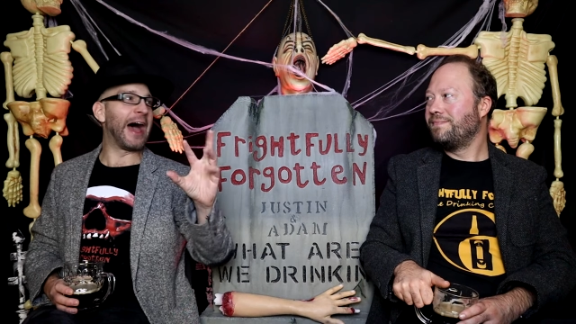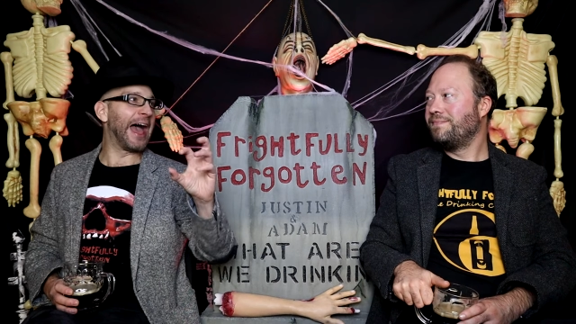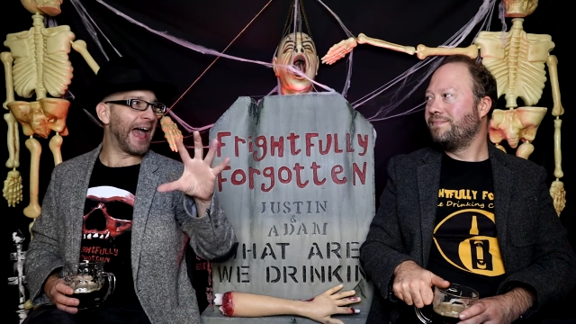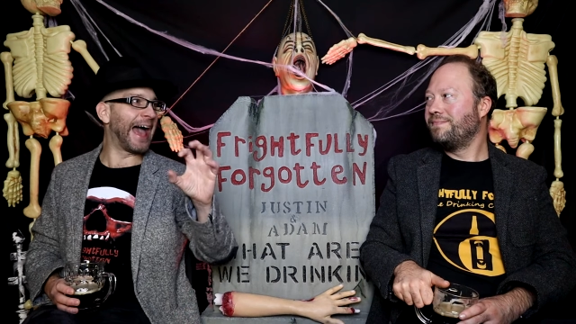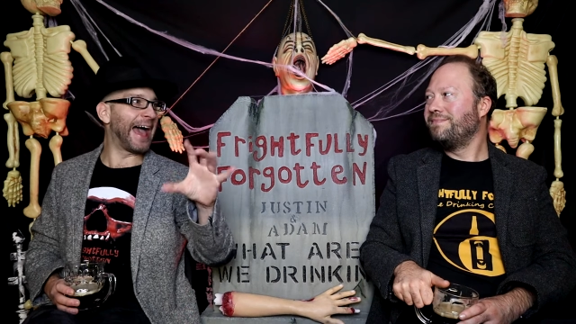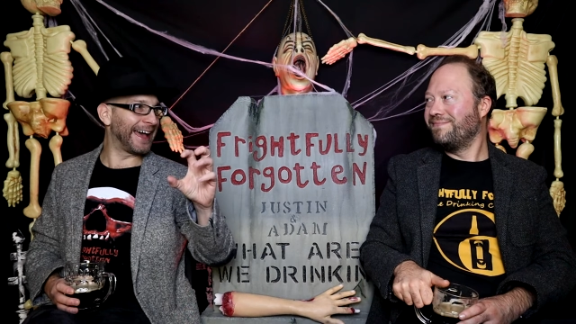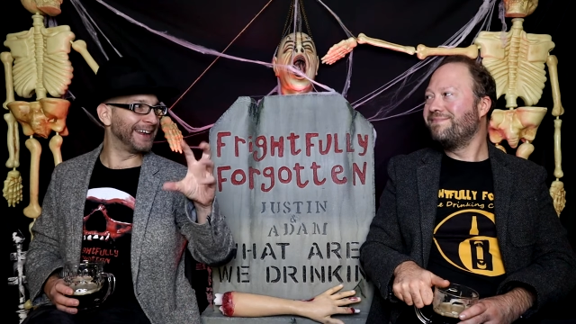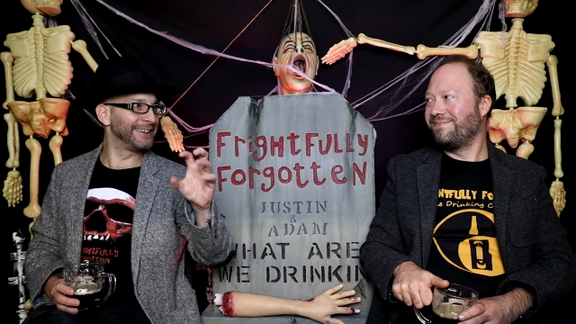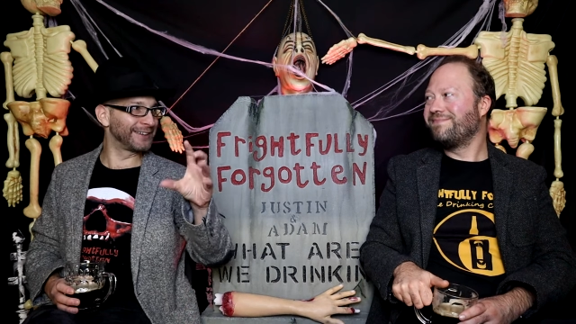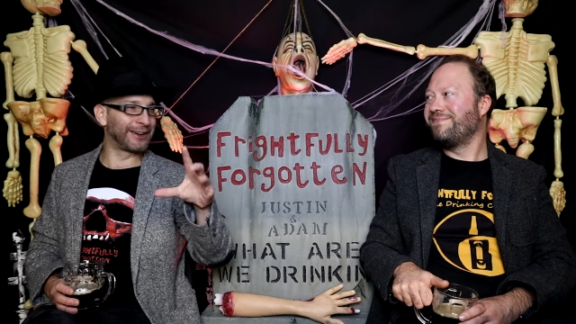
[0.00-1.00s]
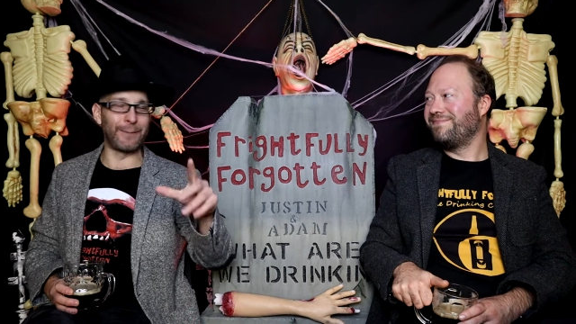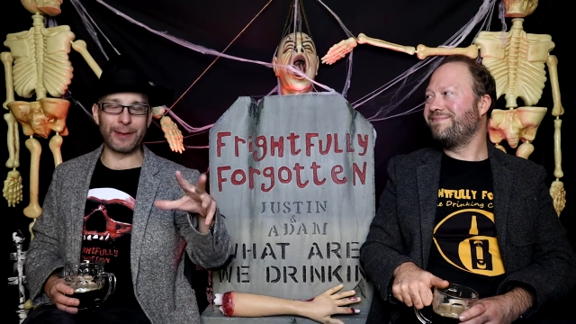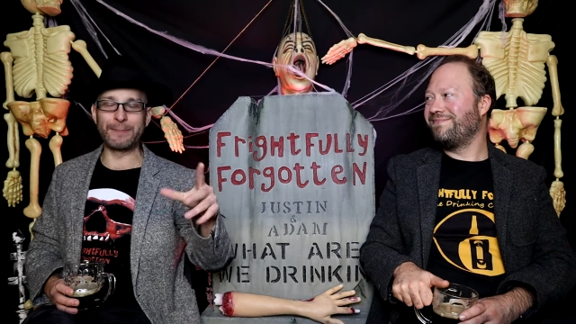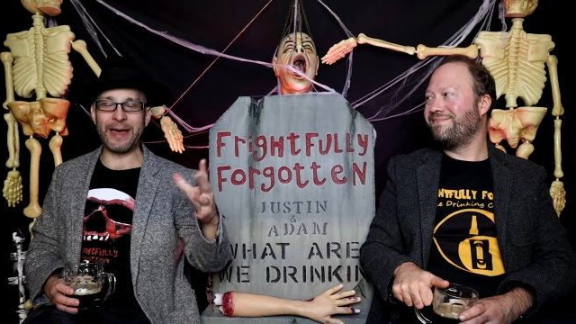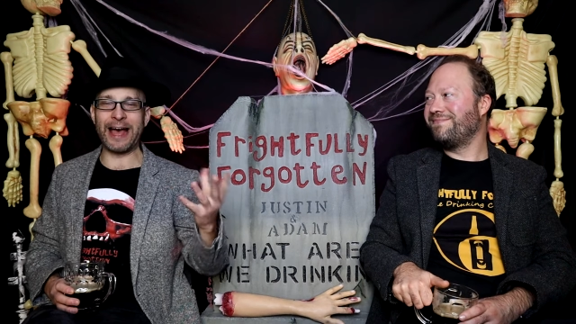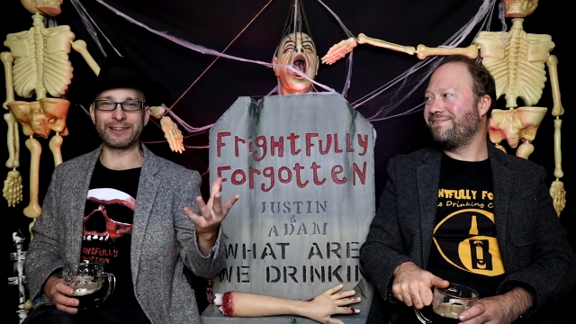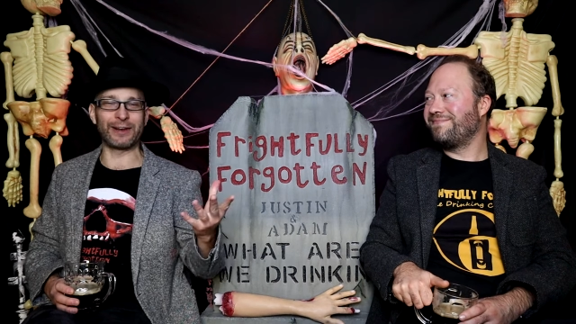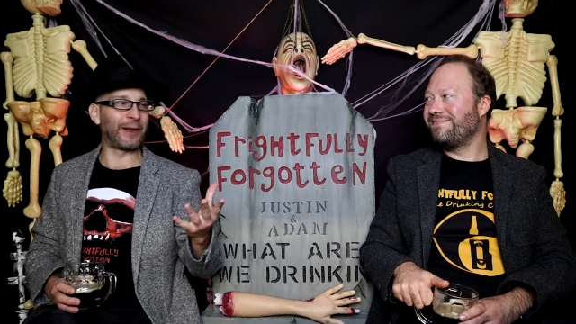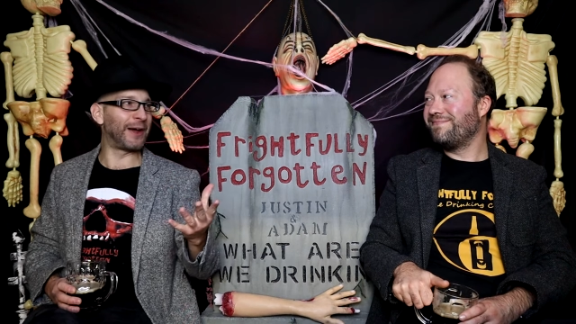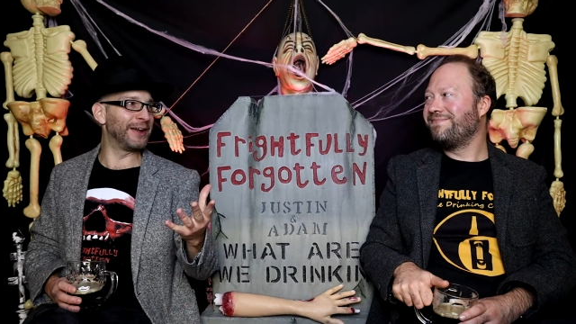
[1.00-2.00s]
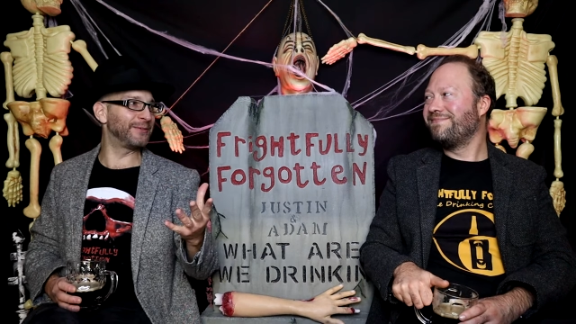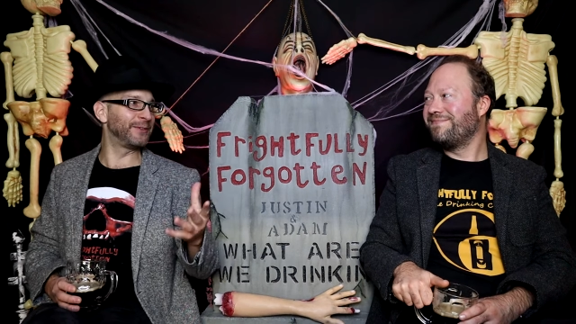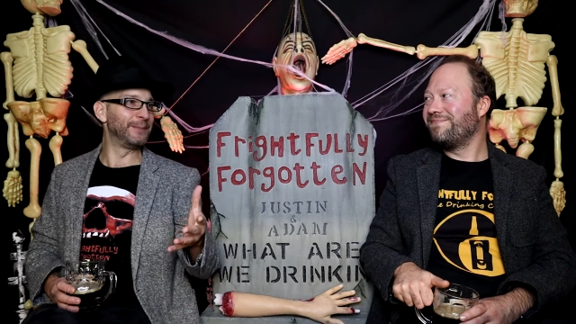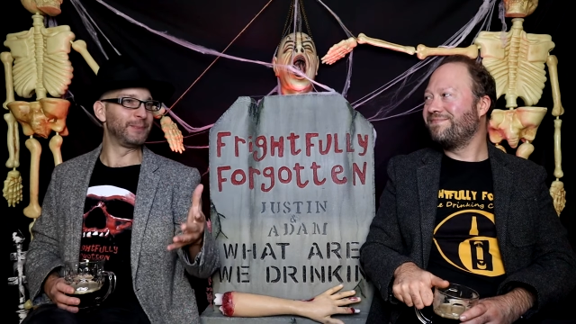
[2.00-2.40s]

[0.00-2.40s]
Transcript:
Speaker 1: a hand coming back to life